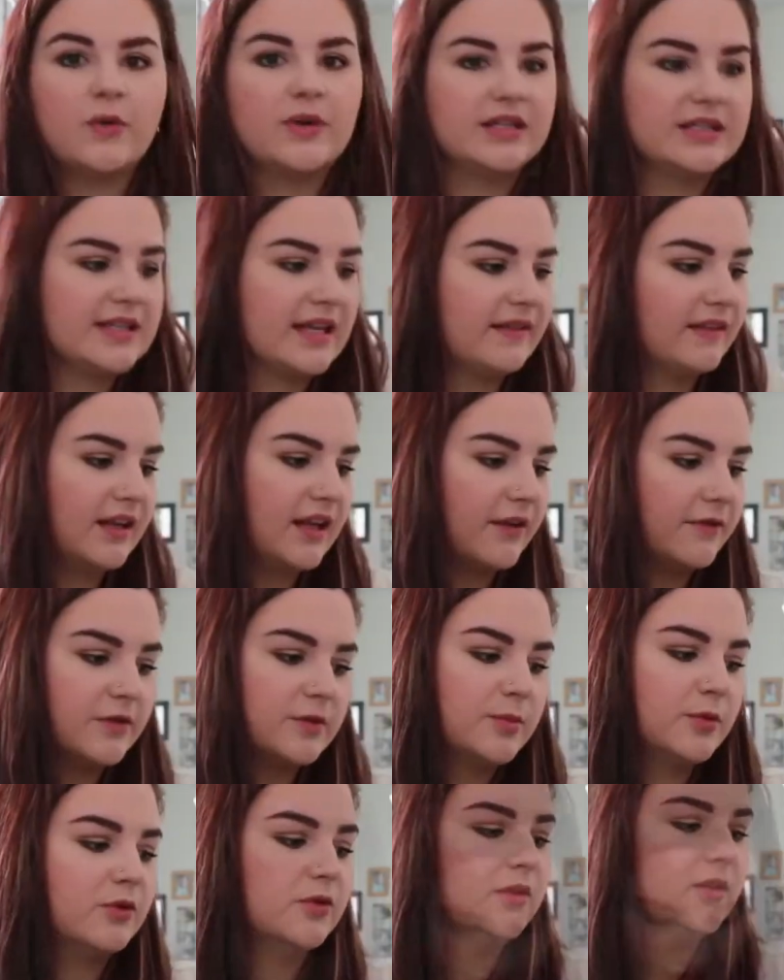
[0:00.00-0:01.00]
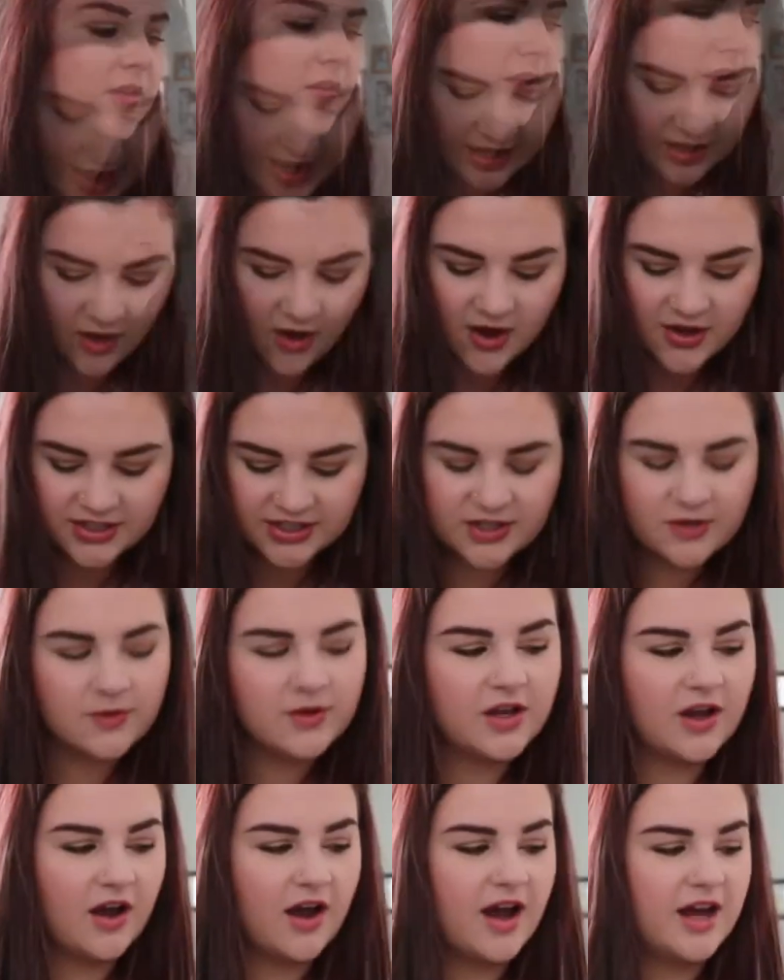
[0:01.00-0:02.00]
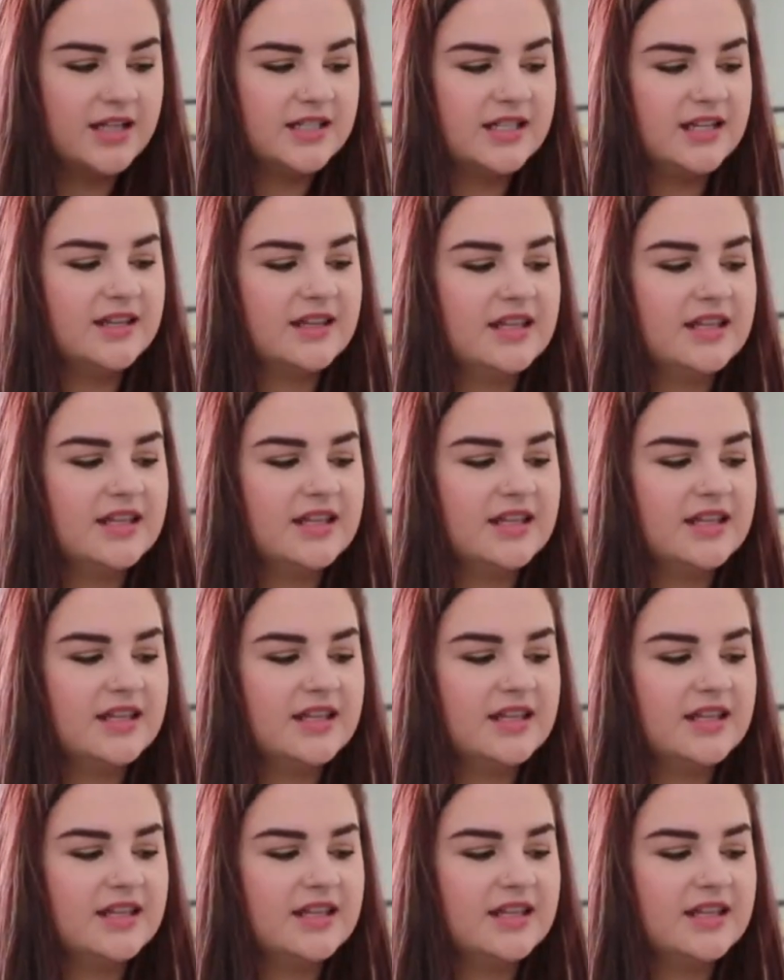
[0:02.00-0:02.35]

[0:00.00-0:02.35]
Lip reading: insanely comfortable. I also got